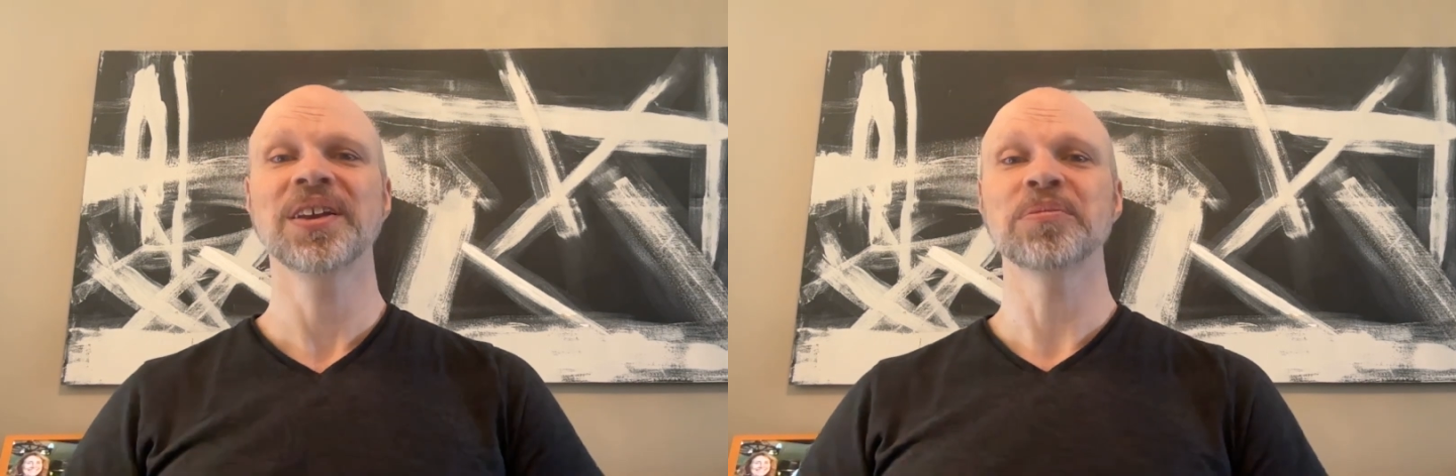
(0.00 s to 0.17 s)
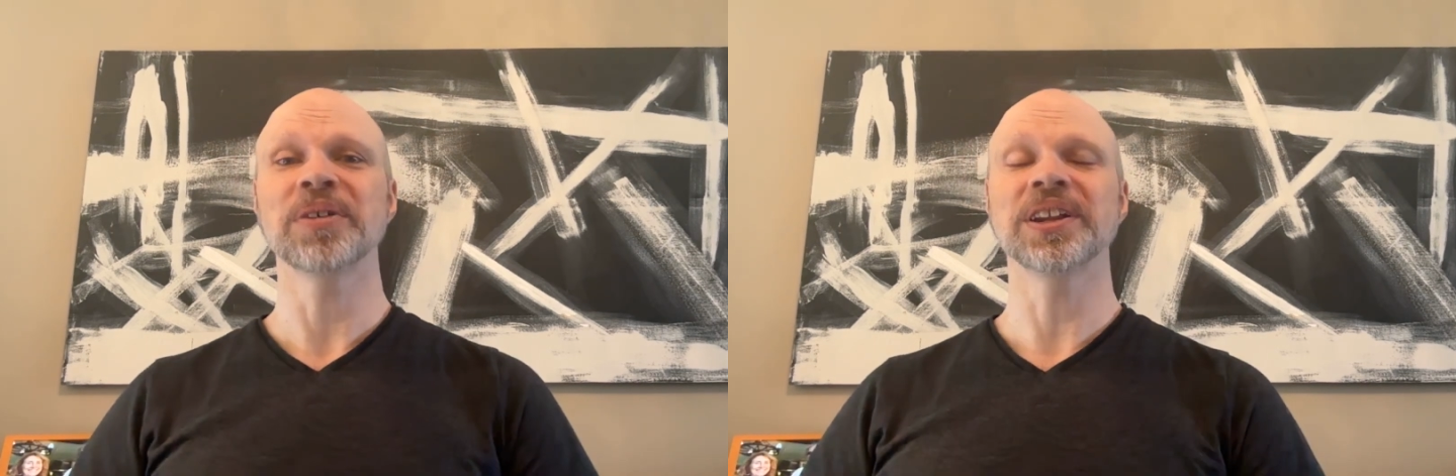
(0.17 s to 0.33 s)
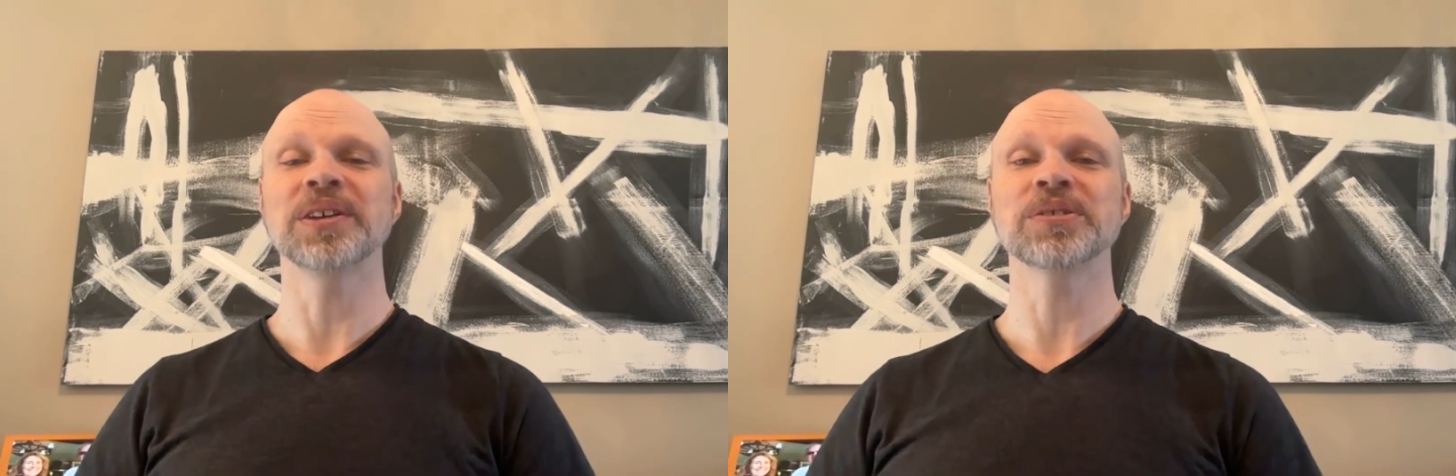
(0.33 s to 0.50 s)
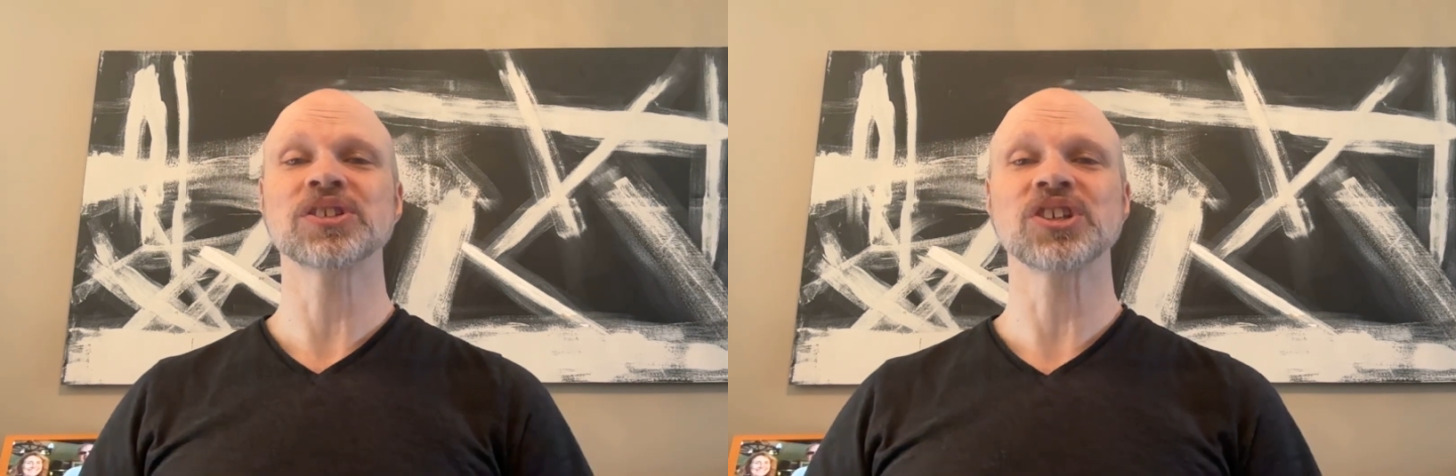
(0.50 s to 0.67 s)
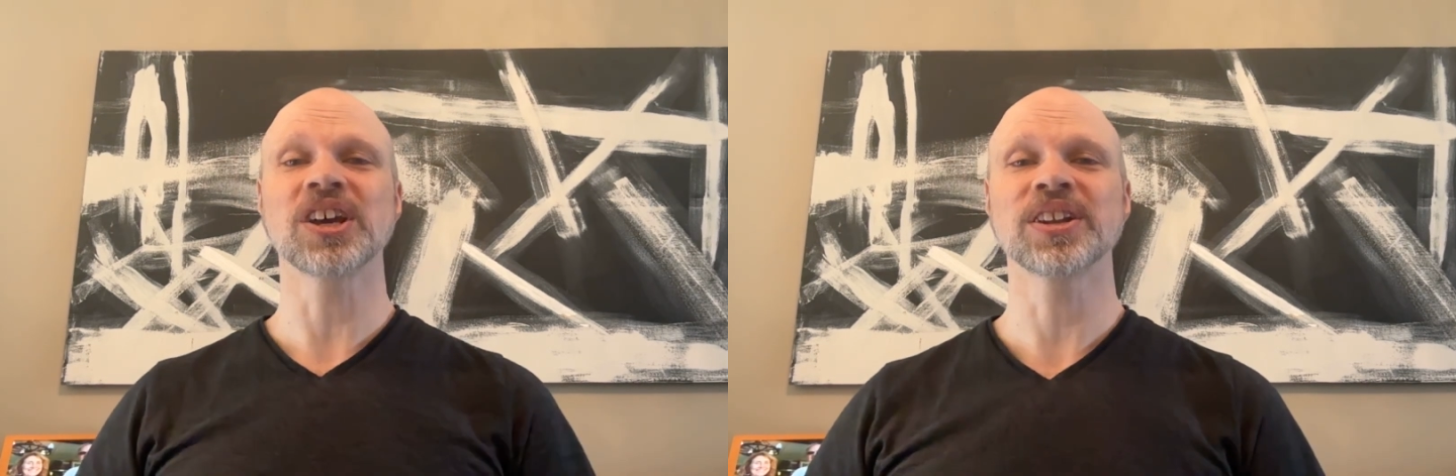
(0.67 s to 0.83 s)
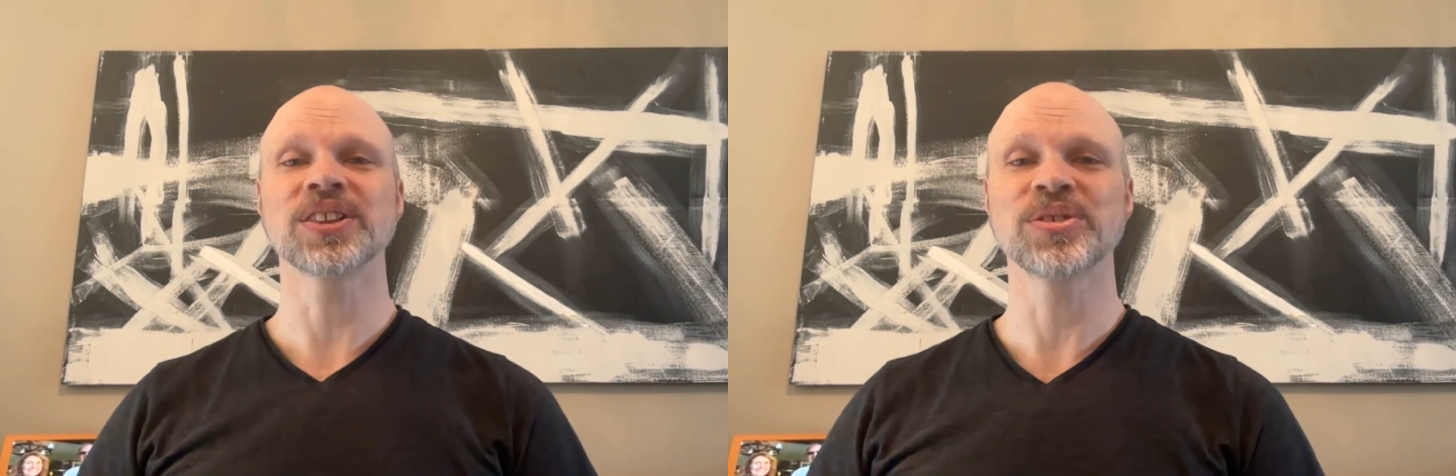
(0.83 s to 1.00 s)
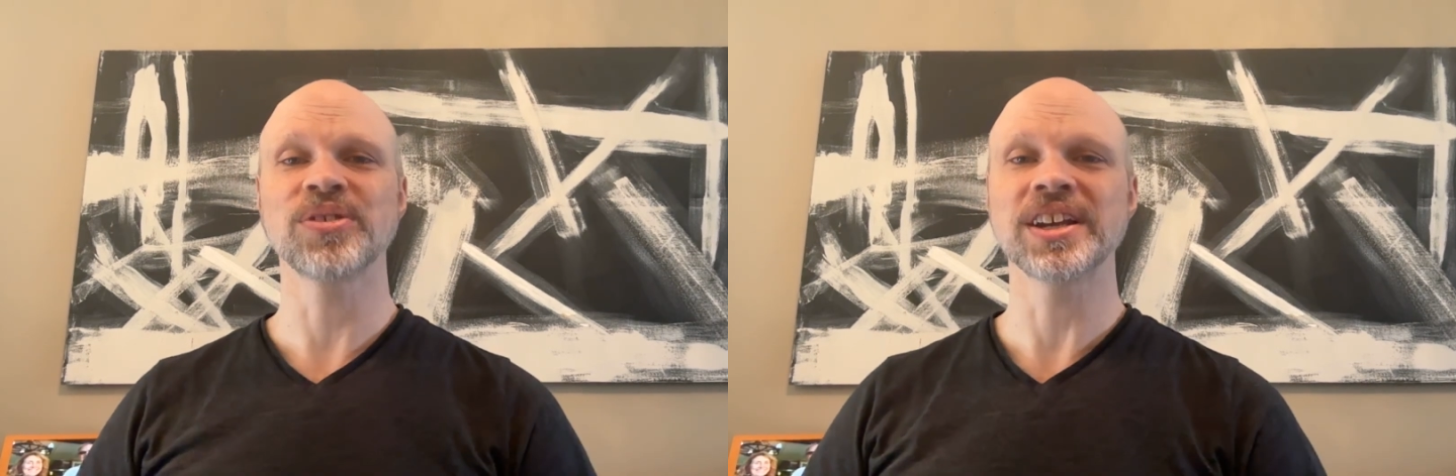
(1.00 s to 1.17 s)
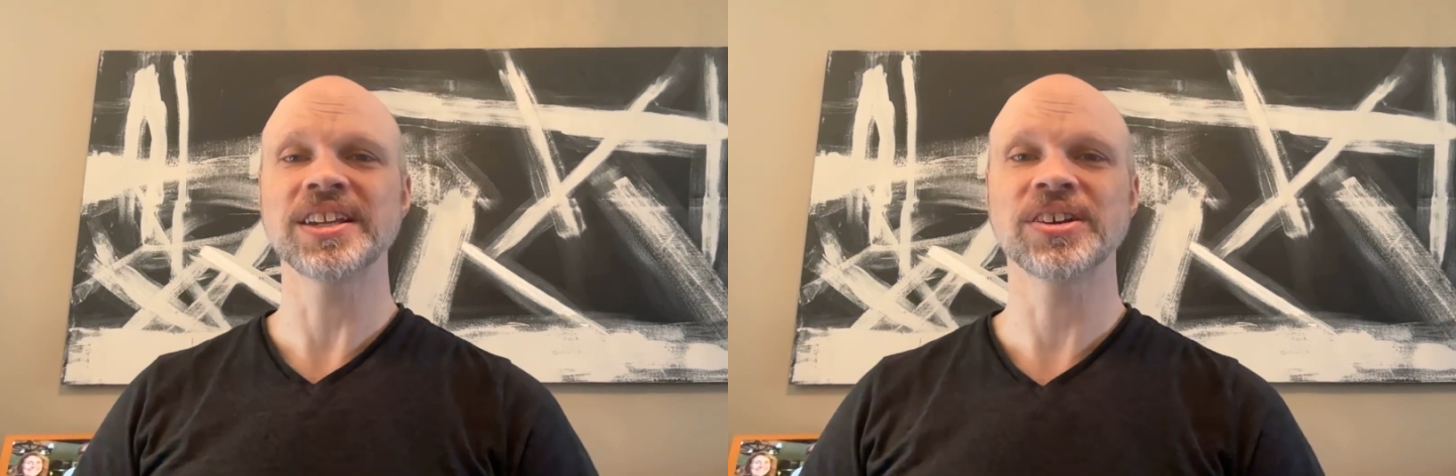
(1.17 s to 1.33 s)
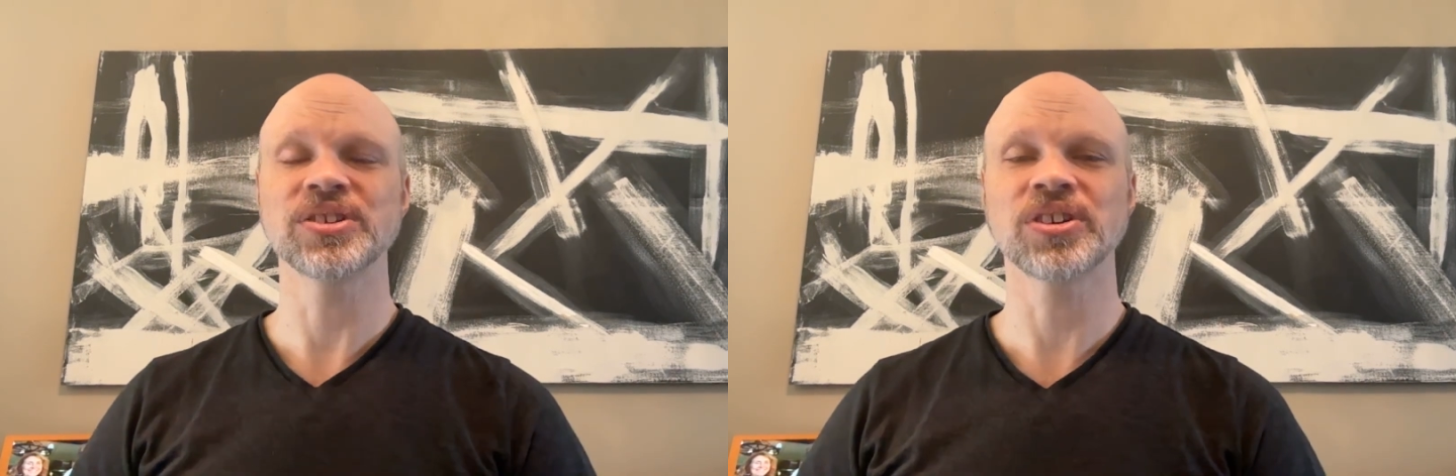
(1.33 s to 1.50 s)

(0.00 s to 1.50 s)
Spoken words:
My name is Jonathan Rydell,